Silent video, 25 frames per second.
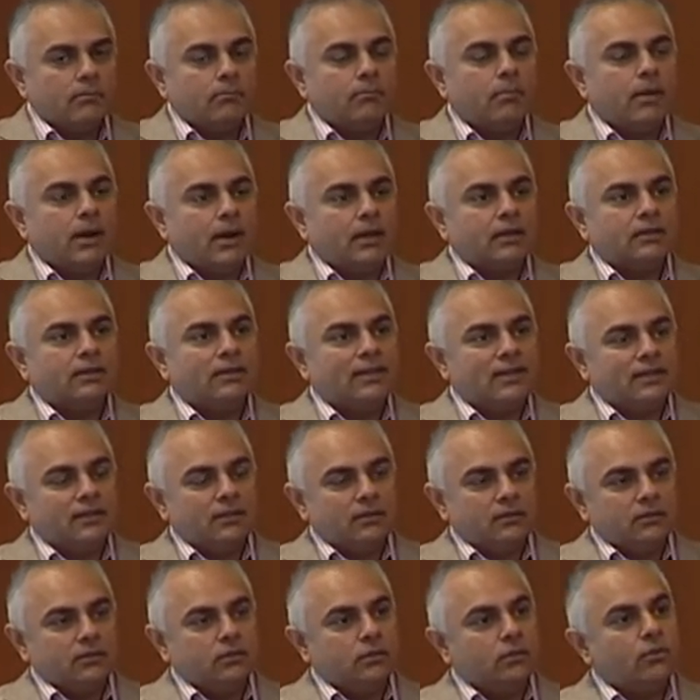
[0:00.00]
but
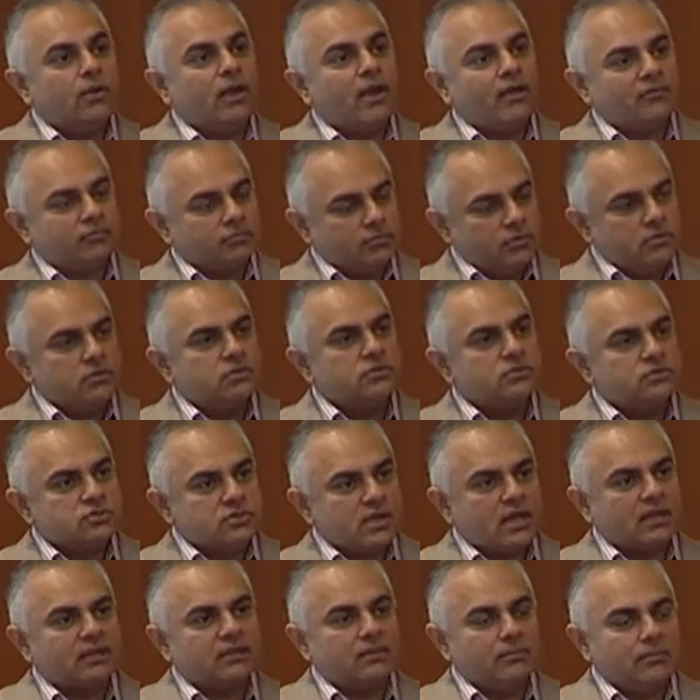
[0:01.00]
then you have to
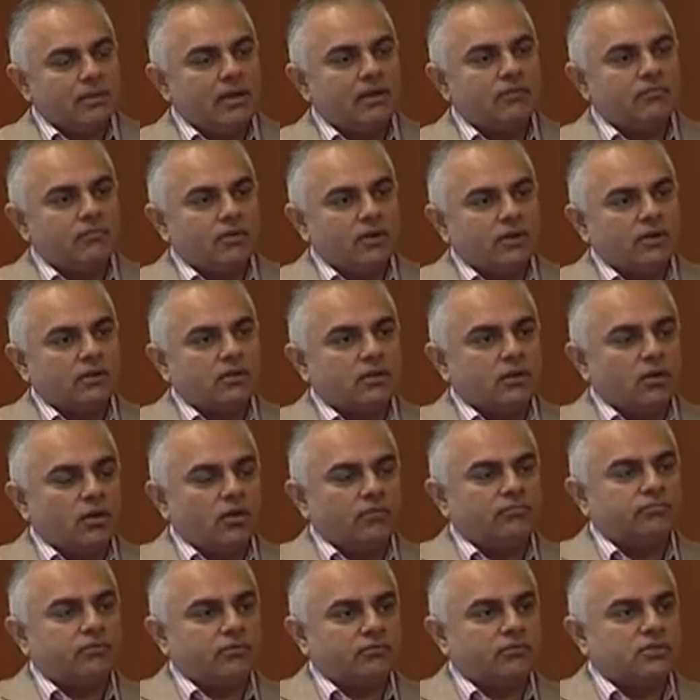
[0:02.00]
check the blood work
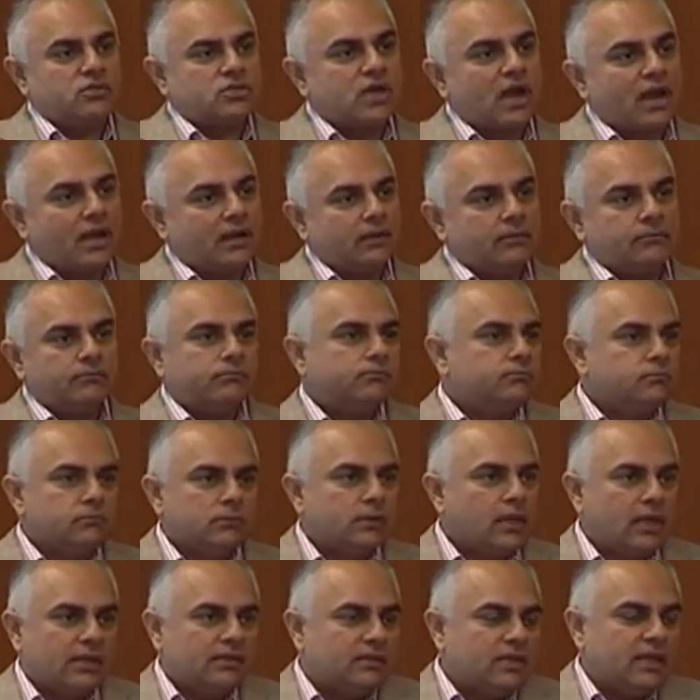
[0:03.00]
of the child,
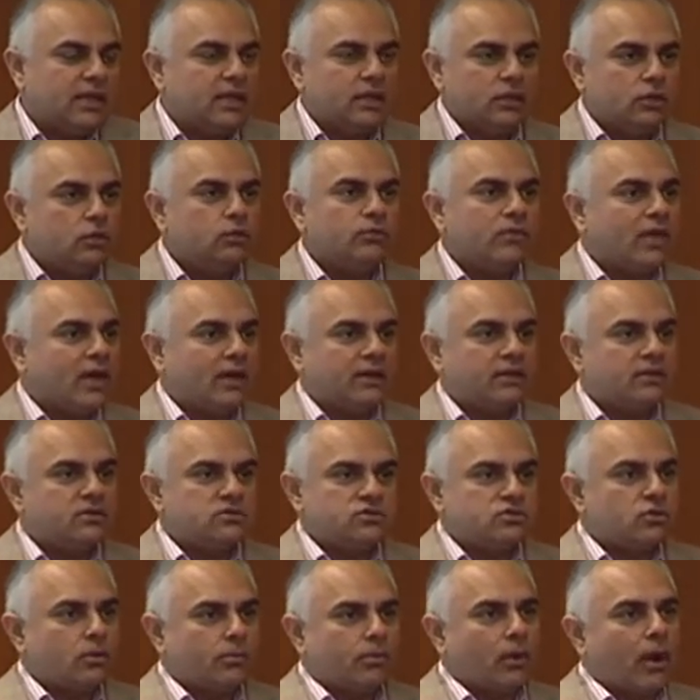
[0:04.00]
and they can do that.
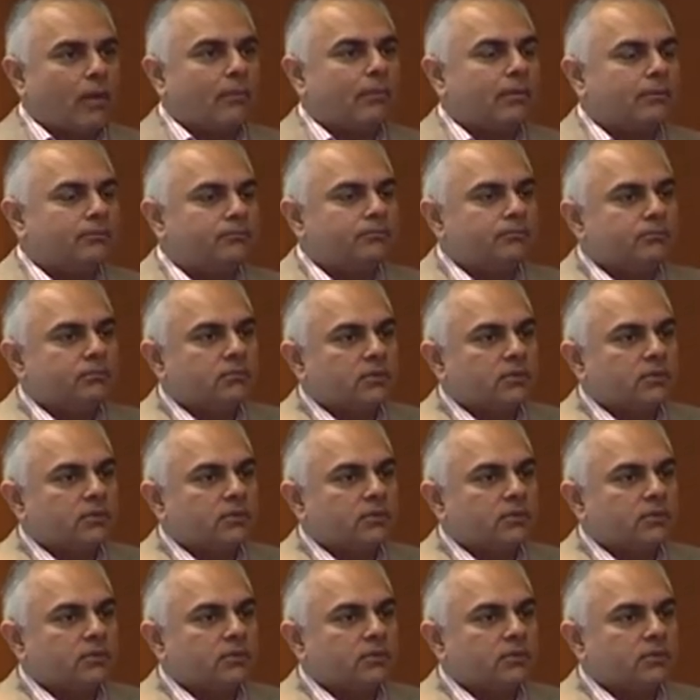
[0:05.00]
It's no problem.